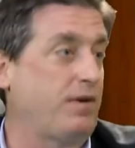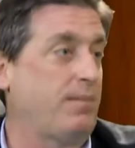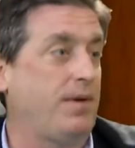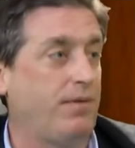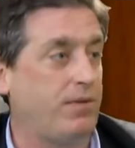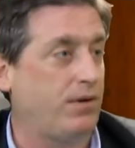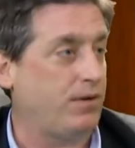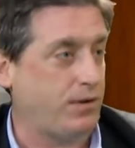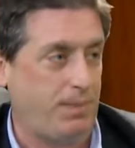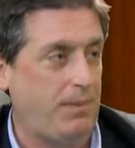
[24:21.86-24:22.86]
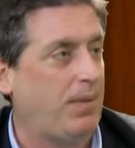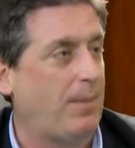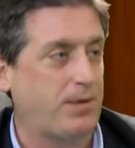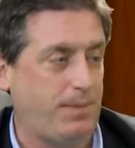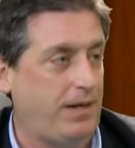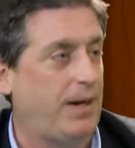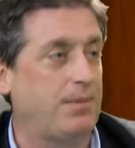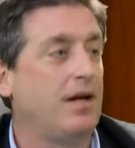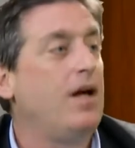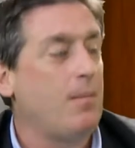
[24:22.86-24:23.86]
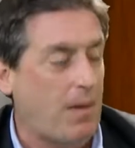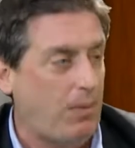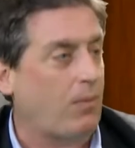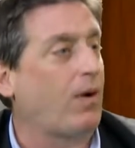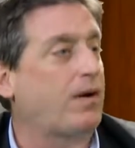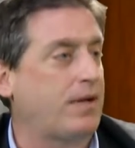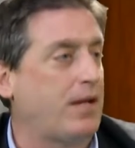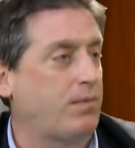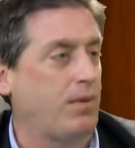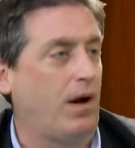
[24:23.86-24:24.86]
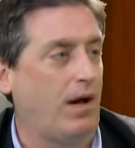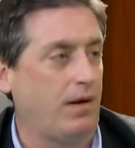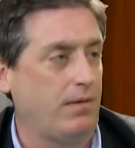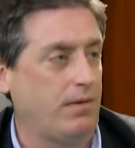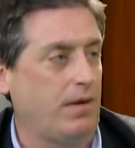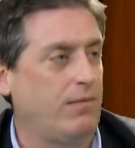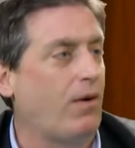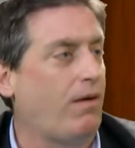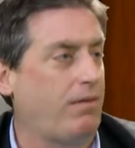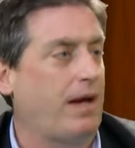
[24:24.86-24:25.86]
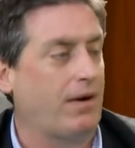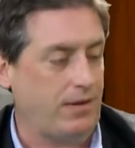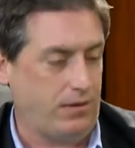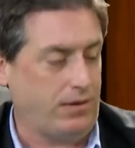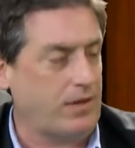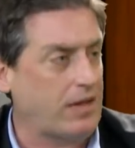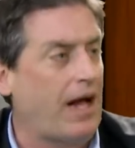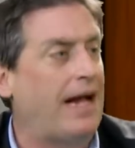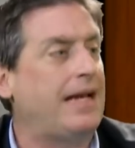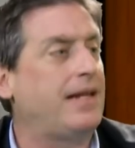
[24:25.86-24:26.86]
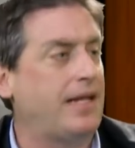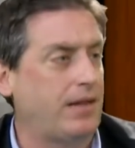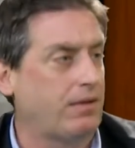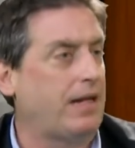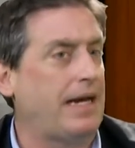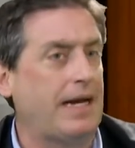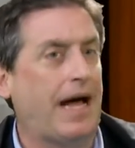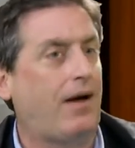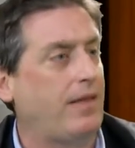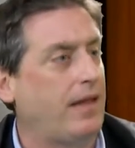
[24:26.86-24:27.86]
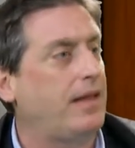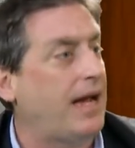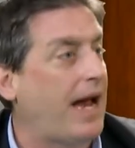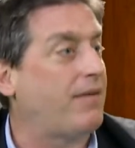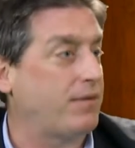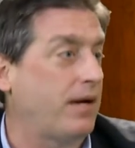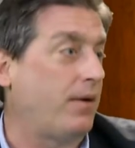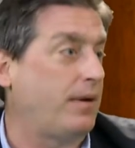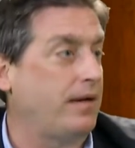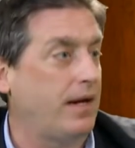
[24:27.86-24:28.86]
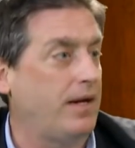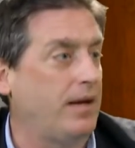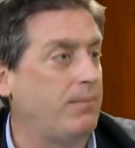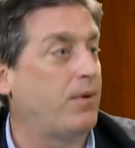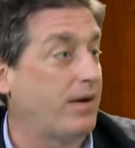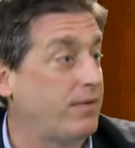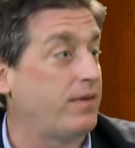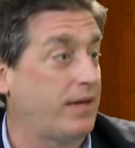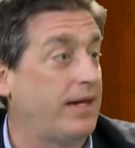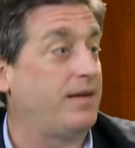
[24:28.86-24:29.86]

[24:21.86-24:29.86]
If there's speed bumps, speed humps, Public Works gets involved there. They're designed and then they're laid out, and they have to go and put everything in.